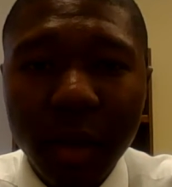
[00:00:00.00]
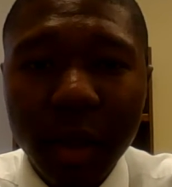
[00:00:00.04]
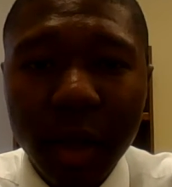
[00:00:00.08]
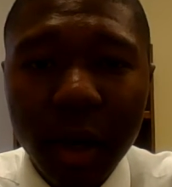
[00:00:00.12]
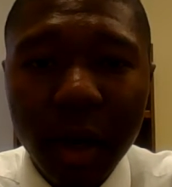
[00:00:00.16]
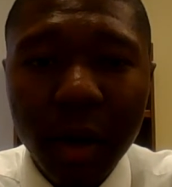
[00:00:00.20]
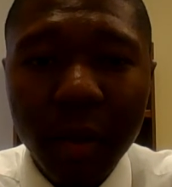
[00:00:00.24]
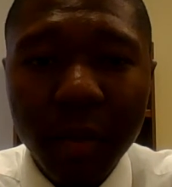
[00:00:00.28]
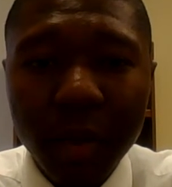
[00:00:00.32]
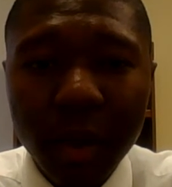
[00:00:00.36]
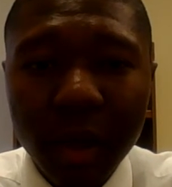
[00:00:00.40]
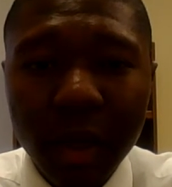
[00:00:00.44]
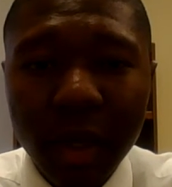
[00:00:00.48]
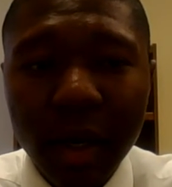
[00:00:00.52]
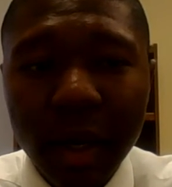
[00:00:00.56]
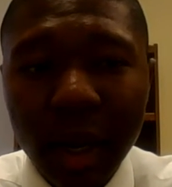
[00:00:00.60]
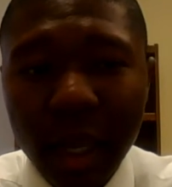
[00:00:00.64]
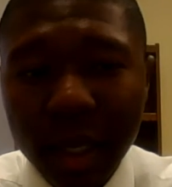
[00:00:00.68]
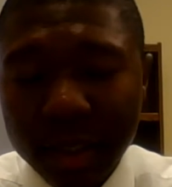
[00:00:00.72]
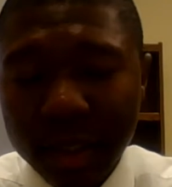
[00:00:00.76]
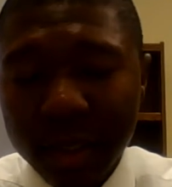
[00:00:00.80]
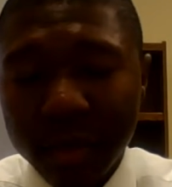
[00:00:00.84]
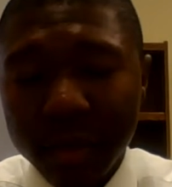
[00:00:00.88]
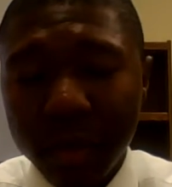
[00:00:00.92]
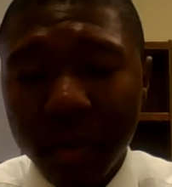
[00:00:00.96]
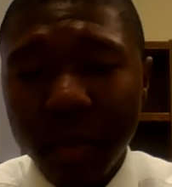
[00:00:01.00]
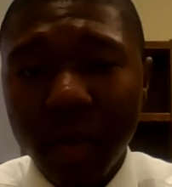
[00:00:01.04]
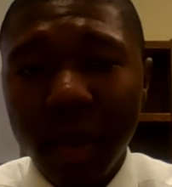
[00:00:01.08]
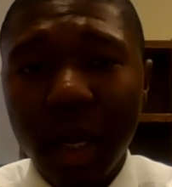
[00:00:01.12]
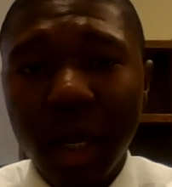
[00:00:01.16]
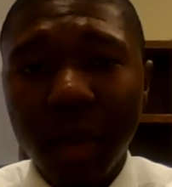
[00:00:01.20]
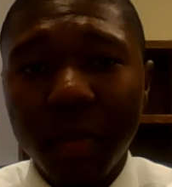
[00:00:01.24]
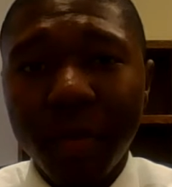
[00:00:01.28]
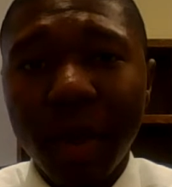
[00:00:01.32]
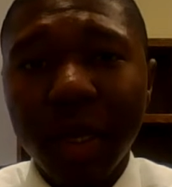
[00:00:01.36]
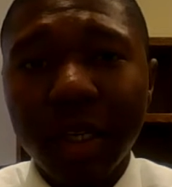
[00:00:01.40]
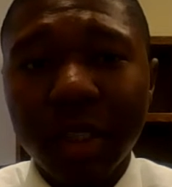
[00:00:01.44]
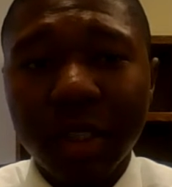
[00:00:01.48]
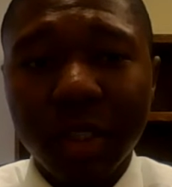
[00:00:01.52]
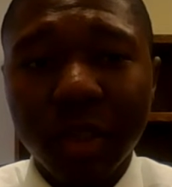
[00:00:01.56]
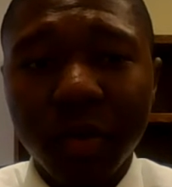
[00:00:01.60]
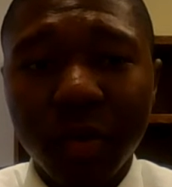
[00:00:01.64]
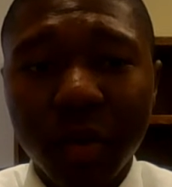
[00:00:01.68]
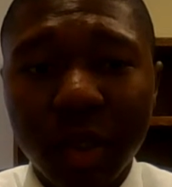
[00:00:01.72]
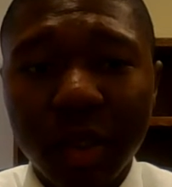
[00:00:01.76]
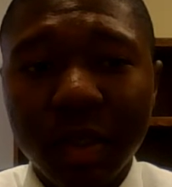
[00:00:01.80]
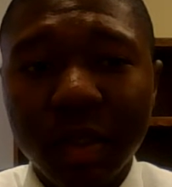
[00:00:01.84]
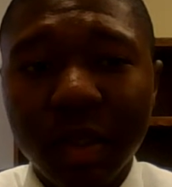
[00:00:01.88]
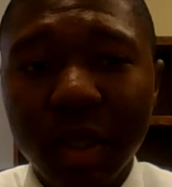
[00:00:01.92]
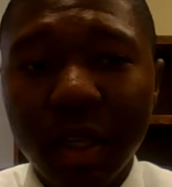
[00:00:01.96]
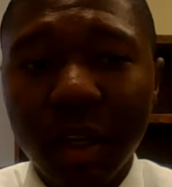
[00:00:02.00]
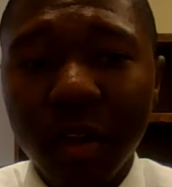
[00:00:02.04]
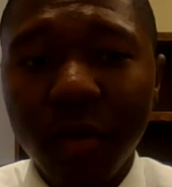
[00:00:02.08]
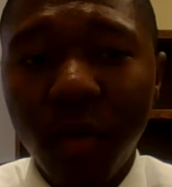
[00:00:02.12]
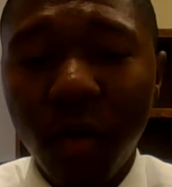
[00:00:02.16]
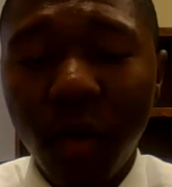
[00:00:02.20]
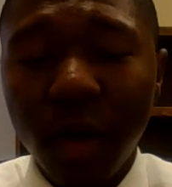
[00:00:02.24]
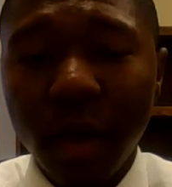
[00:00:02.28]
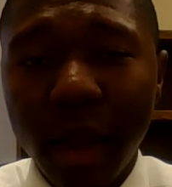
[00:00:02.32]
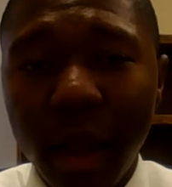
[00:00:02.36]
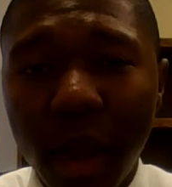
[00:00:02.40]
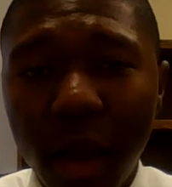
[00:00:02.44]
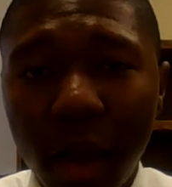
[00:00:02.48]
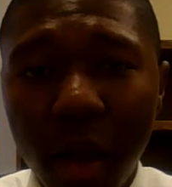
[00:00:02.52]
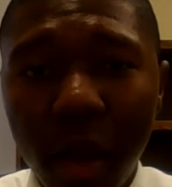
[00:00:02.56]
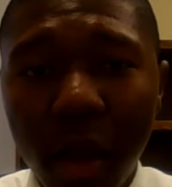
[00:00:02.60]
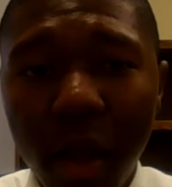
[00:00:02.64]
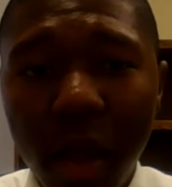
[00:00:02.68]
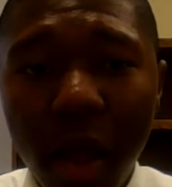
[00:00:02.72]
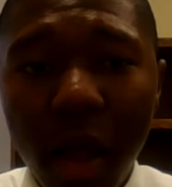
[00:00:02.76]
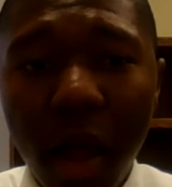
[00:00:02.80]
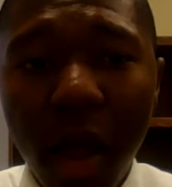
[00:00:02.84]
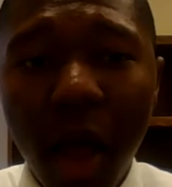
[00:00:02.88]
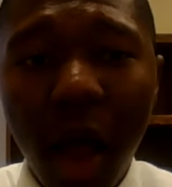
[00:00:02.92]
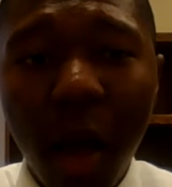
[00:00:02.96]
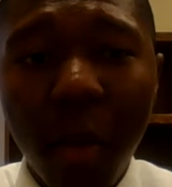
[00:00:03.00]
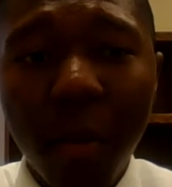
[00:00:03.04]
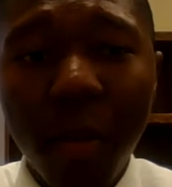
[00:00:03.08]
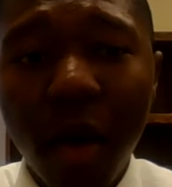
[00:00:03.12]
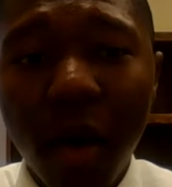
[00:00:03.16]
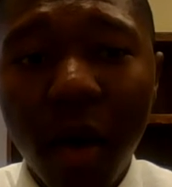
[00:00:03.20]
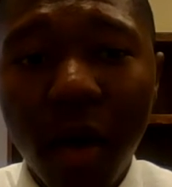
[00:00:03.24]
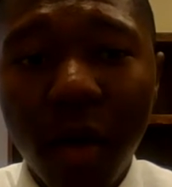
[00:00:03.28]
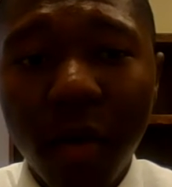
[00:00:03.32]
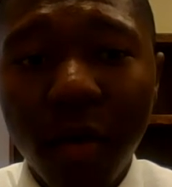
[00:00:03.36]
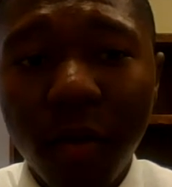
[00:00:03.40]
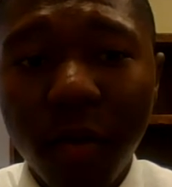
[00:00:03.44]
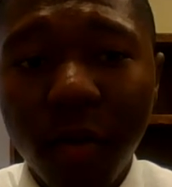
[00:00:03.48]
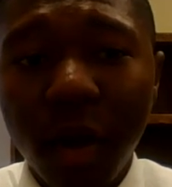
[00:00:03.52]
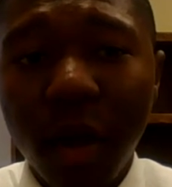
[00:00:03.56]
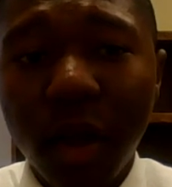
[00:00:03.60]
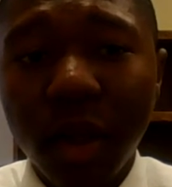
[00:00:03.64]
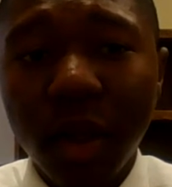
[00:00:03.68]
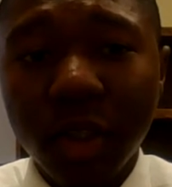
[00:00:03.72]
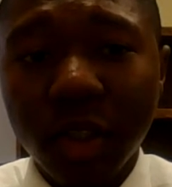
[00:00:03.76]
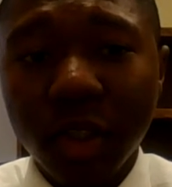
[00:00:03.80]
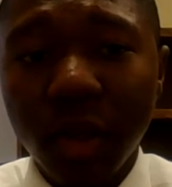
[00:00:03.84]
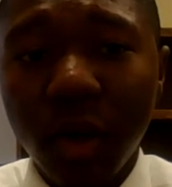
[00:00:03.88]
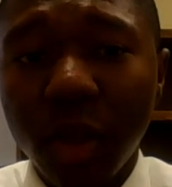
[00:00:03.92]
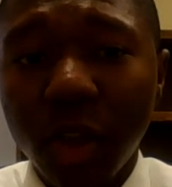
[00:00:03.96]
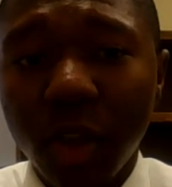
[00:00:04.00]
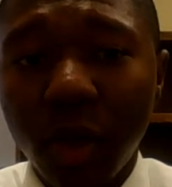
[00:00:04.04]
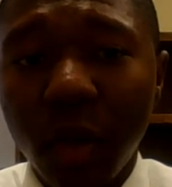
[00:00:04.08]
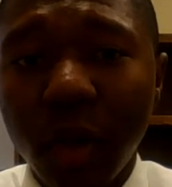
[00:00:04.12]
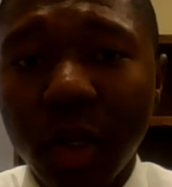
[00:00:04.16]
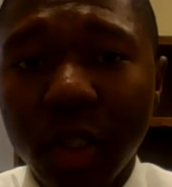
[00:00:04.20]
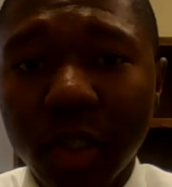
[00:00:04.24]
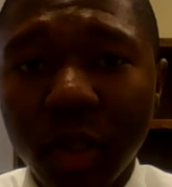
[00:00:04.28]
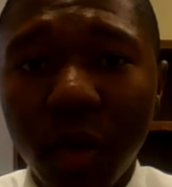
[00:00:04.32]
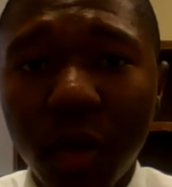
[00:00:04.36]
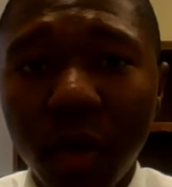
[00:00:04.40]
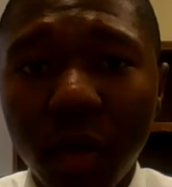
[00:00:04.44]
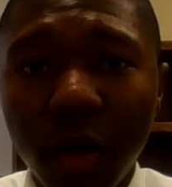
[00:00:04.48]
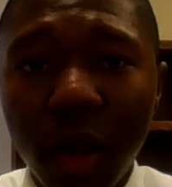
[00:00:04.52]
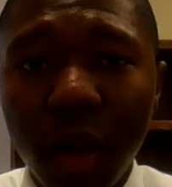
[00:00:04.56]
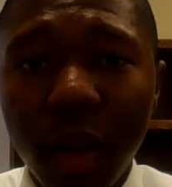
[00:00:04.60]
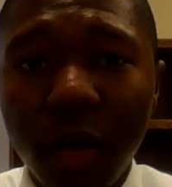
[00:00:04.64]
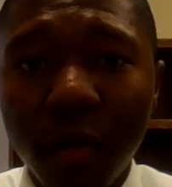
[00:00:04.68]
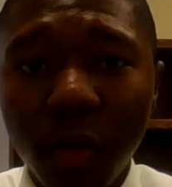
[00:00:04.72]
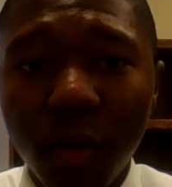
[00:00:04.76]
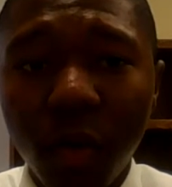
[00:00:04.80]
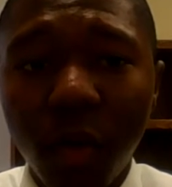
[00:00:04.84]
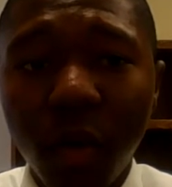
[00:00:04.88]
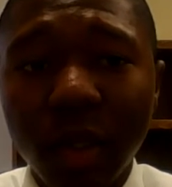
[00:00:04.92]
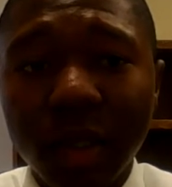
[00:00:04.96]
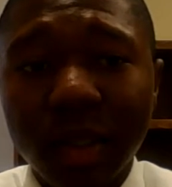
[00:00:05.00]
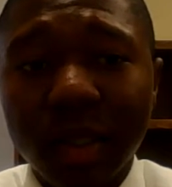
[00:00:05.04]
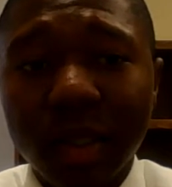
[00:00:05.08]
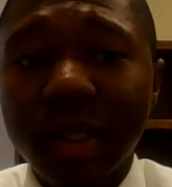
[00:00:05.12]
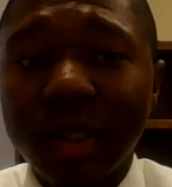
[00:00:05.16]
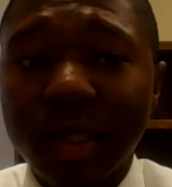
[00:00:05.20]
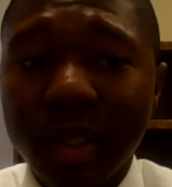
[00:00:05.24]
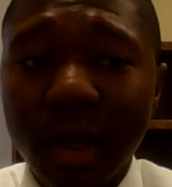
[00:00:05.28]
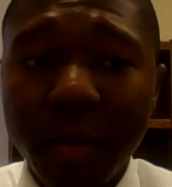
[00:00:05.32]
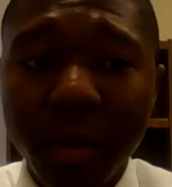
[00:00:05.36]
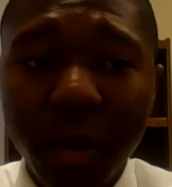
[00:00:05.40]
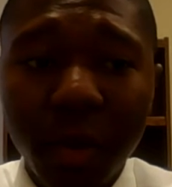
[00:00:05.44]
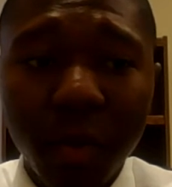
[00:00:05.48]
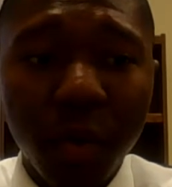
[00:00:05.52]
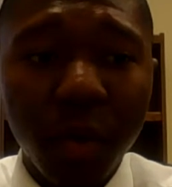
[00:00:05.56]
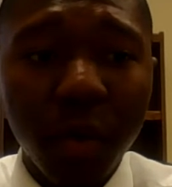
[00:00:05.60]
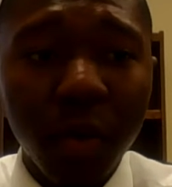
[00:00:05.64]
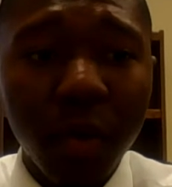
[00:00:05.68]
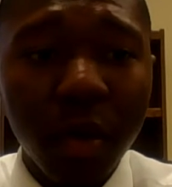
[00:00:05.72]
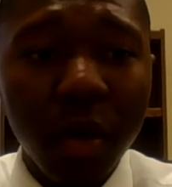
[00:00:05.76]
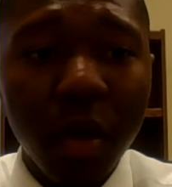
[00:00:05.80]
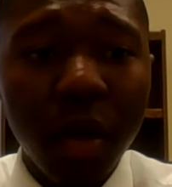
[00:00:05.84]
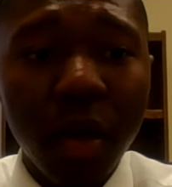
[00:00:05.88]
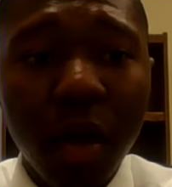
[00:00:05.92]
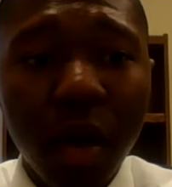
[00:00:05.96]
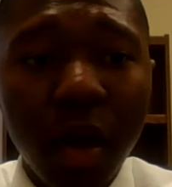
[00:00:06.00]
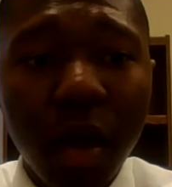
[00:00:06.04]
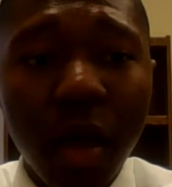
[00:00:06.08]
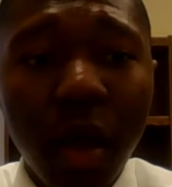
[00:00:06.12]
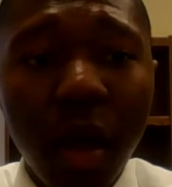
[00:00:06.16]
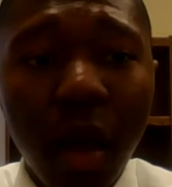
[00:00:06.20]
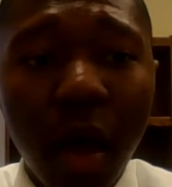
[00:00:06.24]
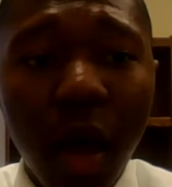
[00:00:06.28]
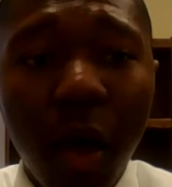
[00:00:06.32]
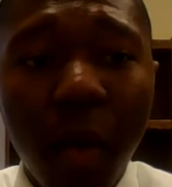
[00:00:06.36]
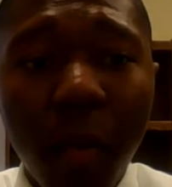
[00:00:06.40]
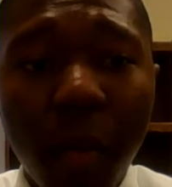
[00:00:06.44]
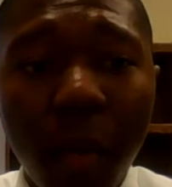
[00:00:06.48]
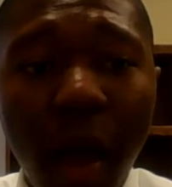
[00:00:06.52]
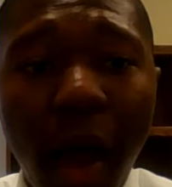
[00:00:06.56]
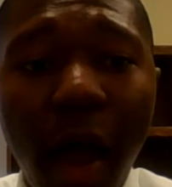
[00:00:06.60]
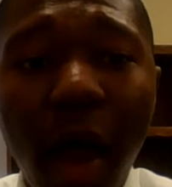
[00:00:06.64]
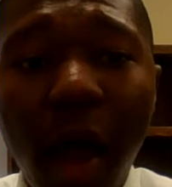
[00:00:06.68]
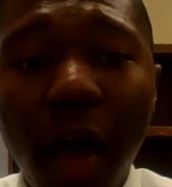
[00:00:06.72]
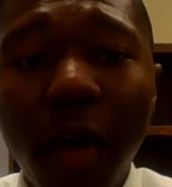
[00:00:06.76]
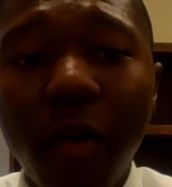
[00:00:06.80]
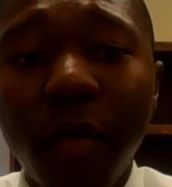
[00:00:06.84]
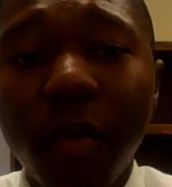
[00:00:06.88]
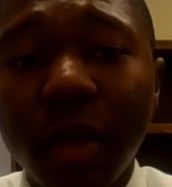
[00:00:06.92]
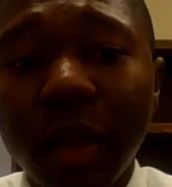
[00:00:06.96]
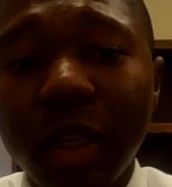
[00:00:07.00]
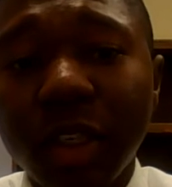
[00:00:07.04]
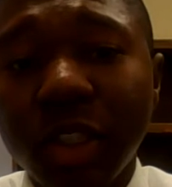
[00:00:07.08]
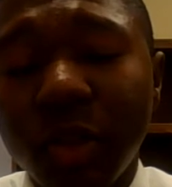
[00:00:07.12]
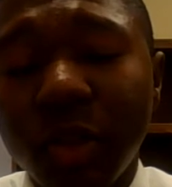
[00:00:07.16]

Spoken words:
therapy in asymptomatic patients with a CD4 count above a certain threshold level was acceptable. However, this